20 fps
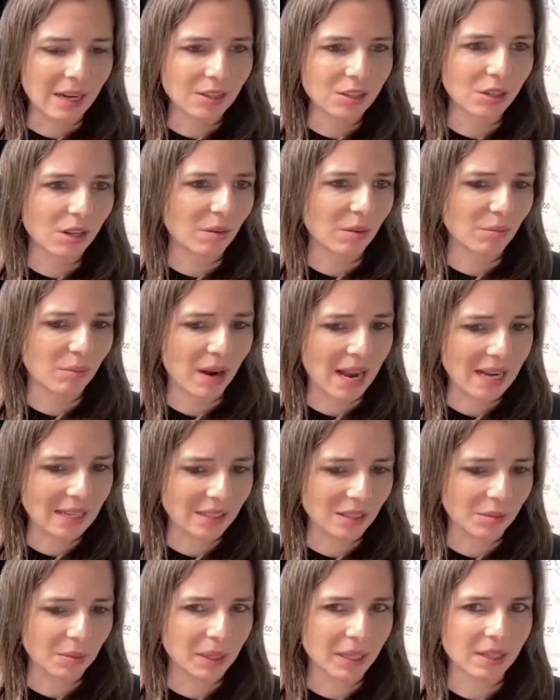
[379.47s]
got to start in
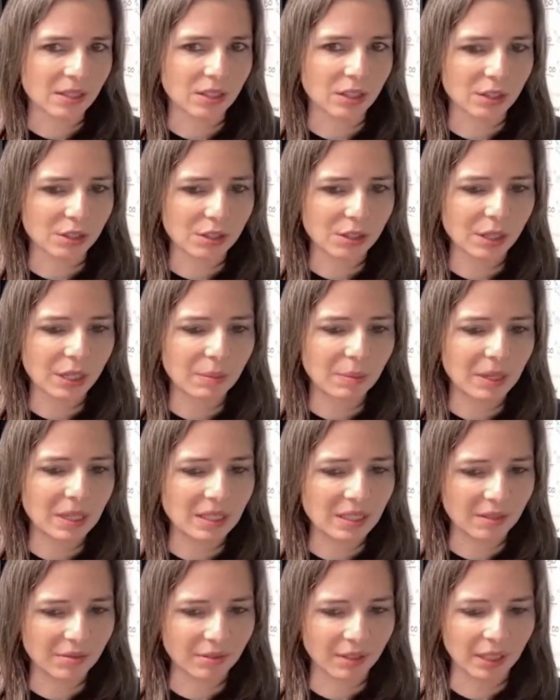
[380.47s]
practice, because there's going to be
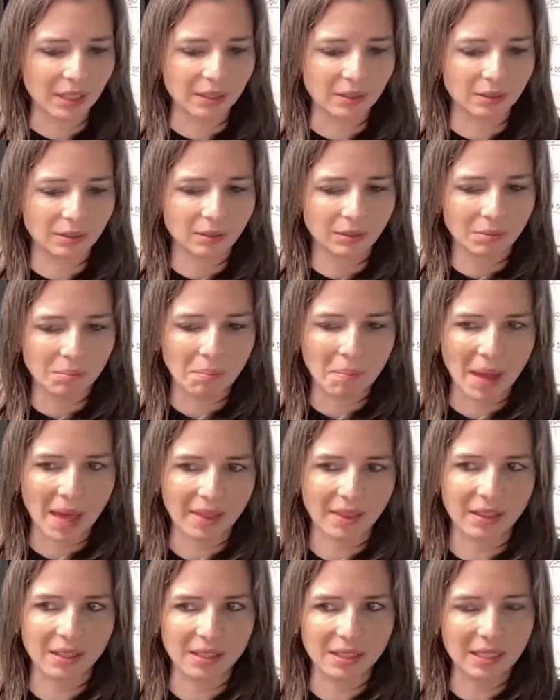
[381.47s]
different
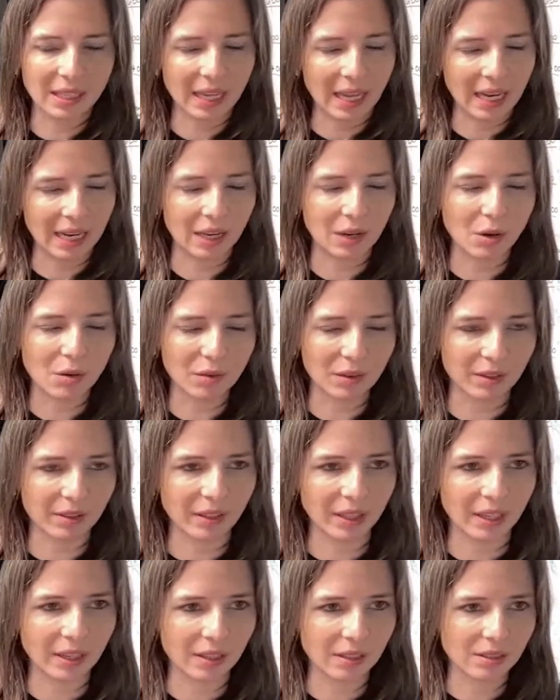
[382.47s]
methods to getting an
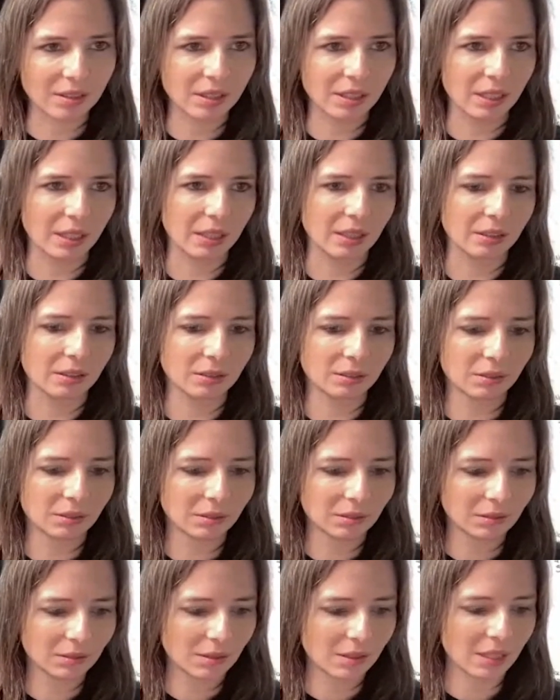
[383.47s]
overthinker to
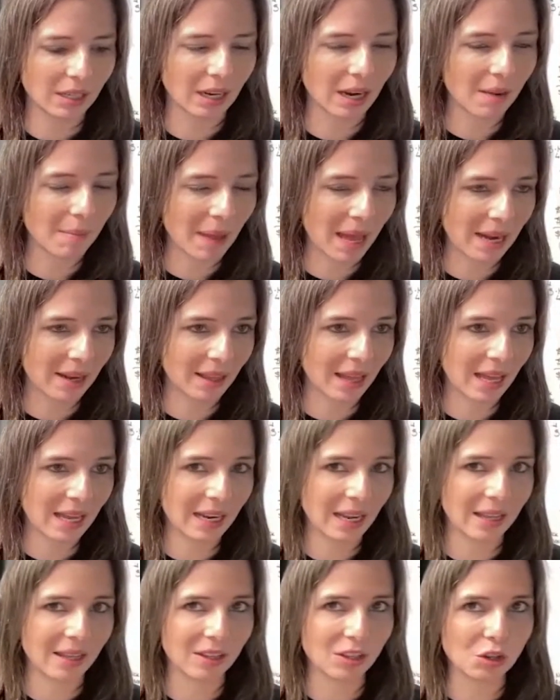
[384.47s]
come out of
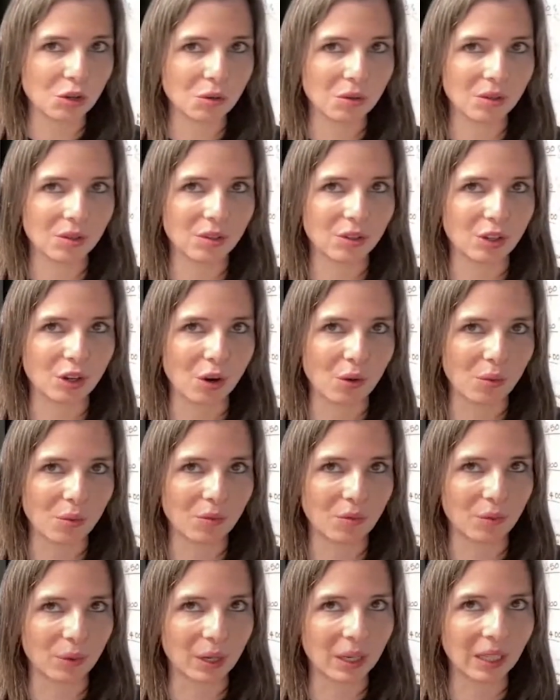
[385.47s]
that. And you know,
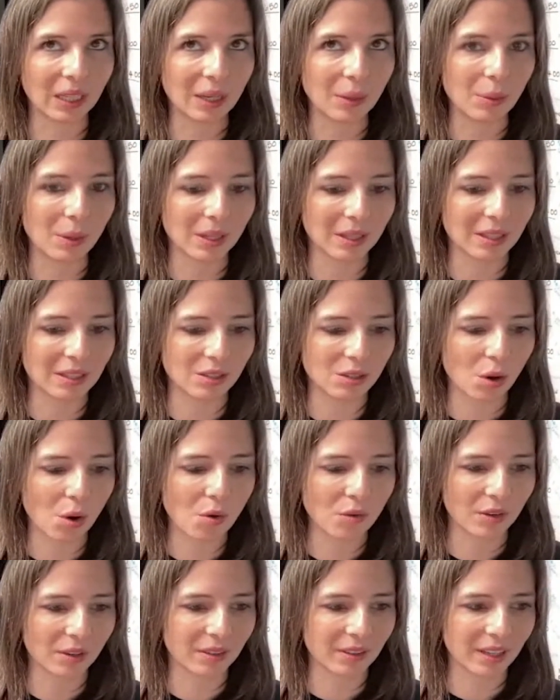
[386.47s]
really what this
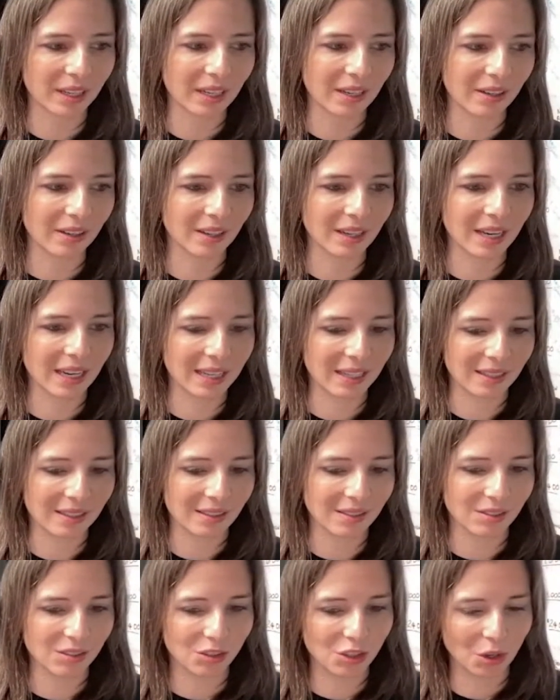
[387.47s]
overthinker
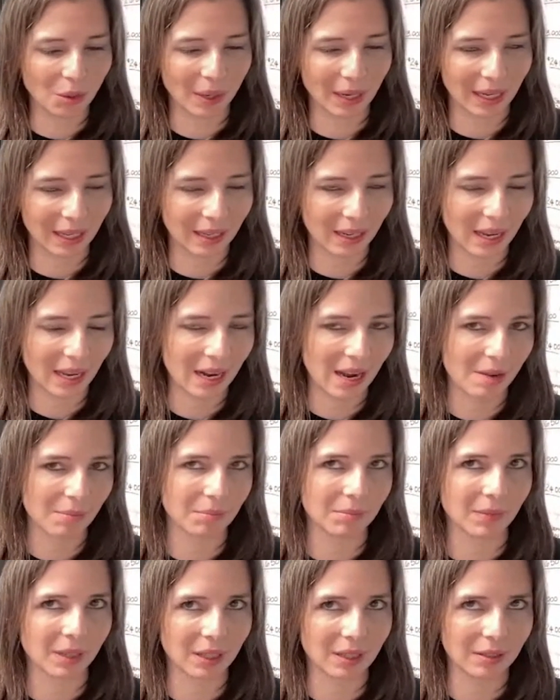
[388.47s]
is doing, and
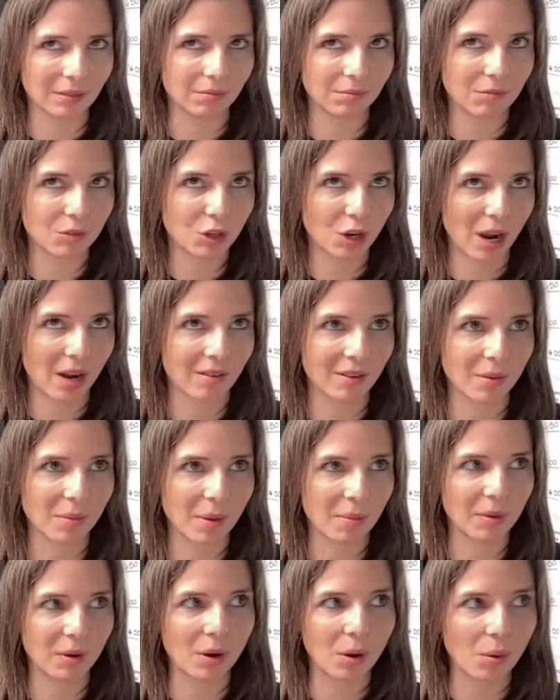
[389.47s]
I'm going to try to
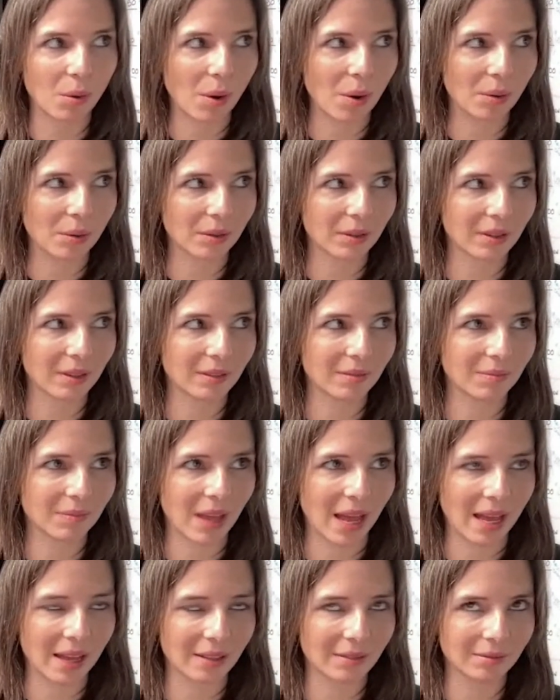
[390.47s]
remember a quote
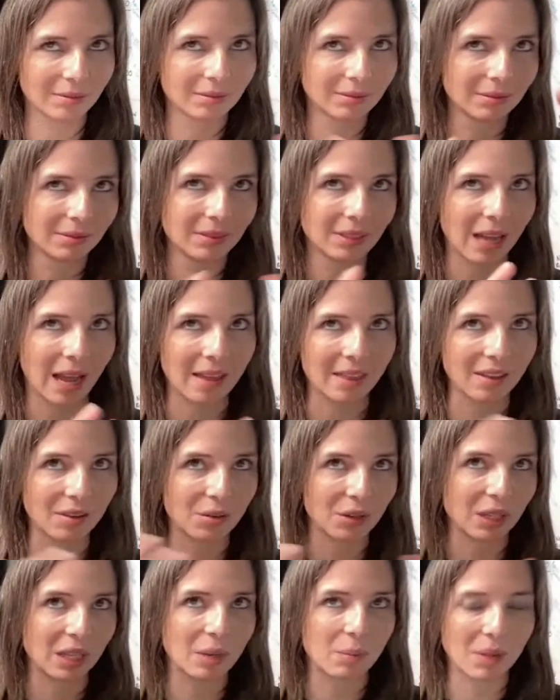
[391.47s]
that I think
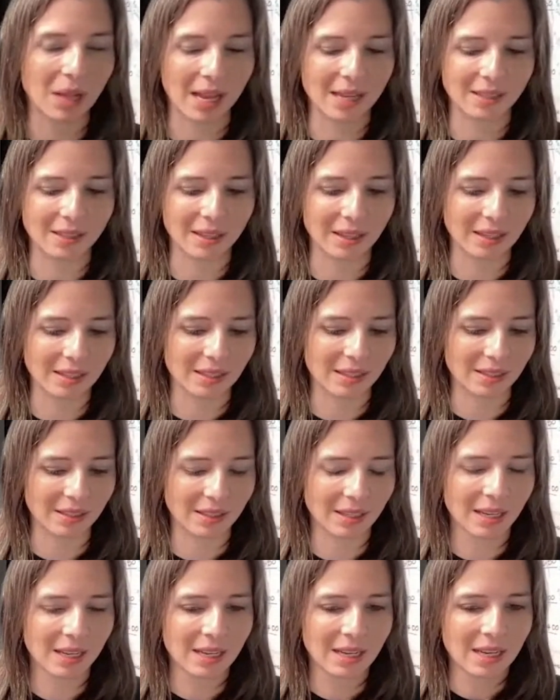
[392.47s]
really applies to this.
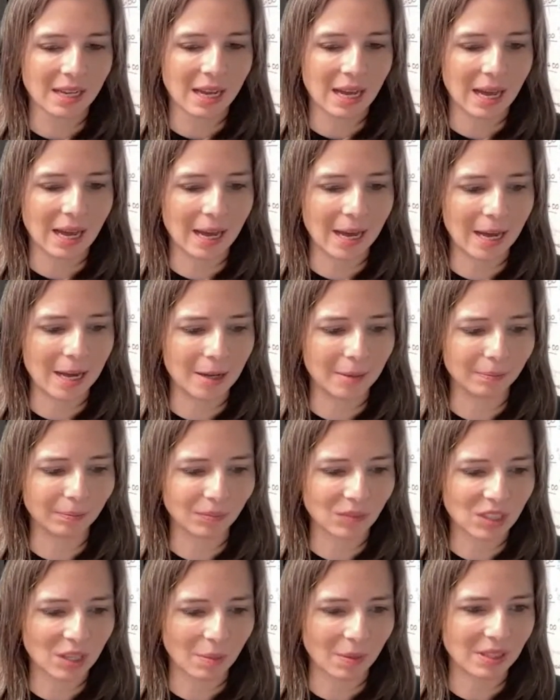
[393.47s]
It's
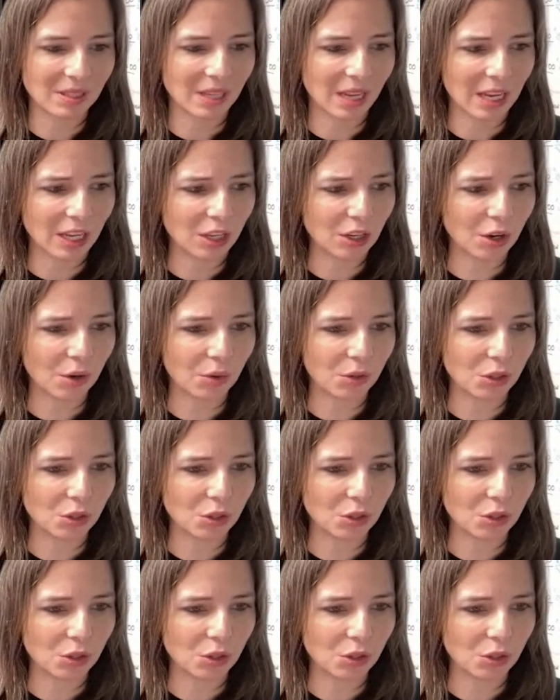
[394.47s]
someone saying,